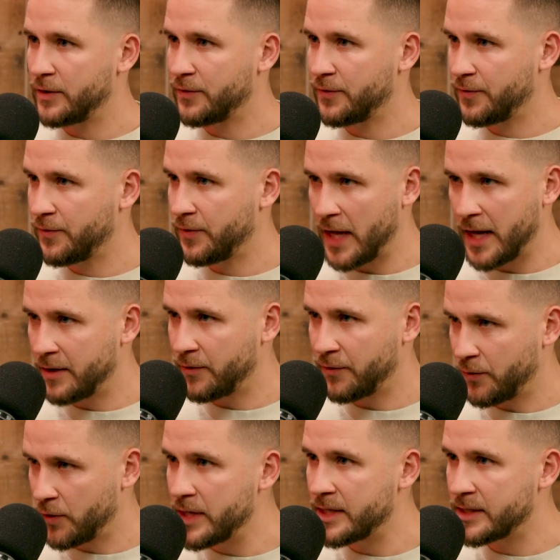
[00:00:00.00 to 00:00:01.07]
or flight or
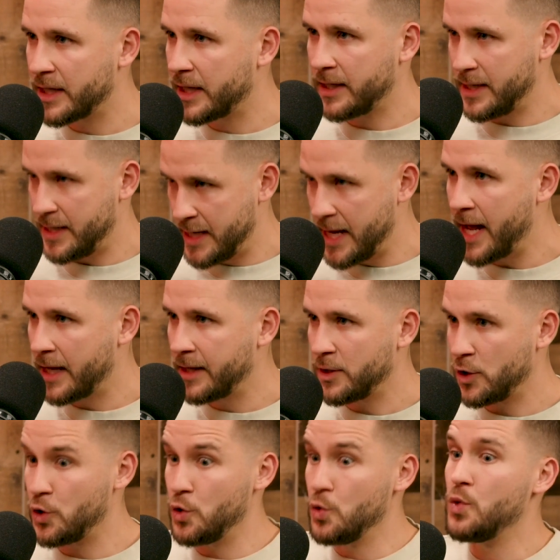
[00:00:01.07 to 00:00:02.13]
freeze. Like,
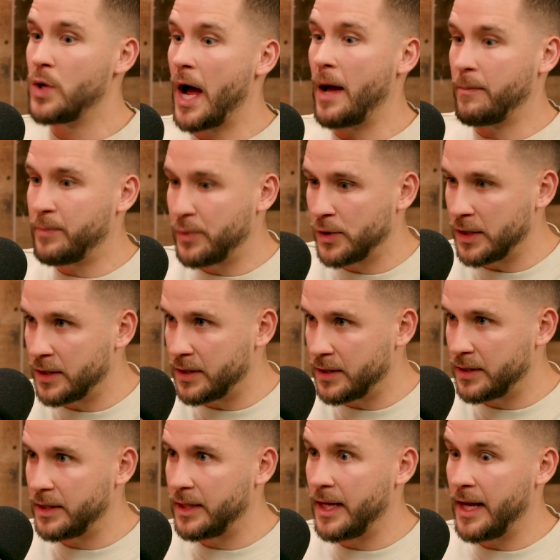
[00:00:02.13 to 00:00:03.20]
you got put
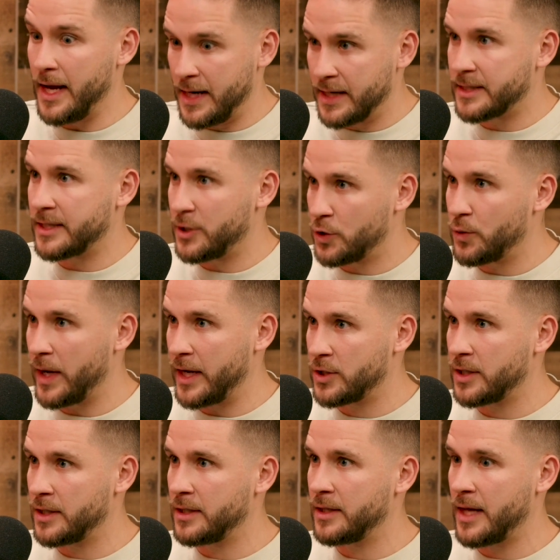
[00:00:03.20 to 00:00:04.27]
in a
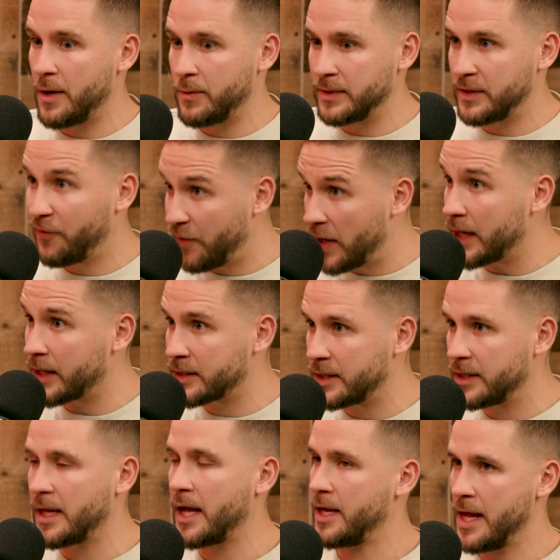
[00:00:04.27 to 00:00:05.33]
situation that was fucked.
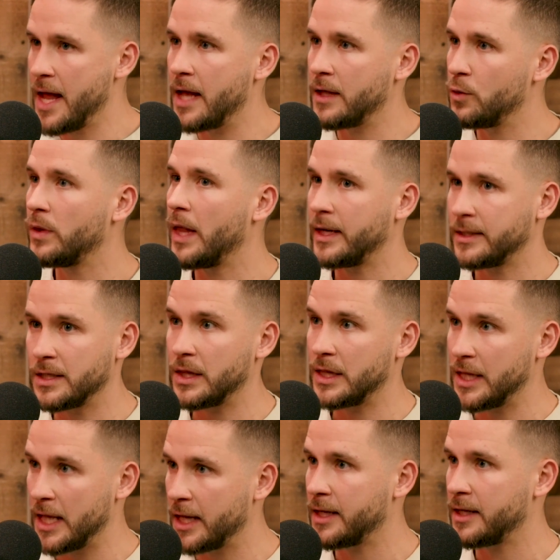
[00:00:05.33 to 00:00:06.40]
And like, you'd like to
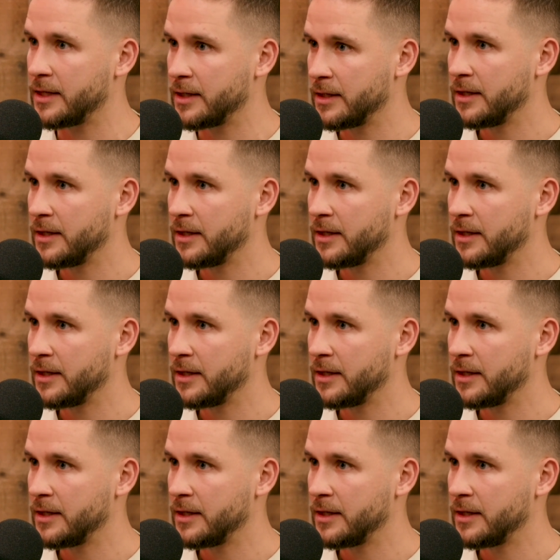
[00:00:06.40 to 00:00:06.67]
think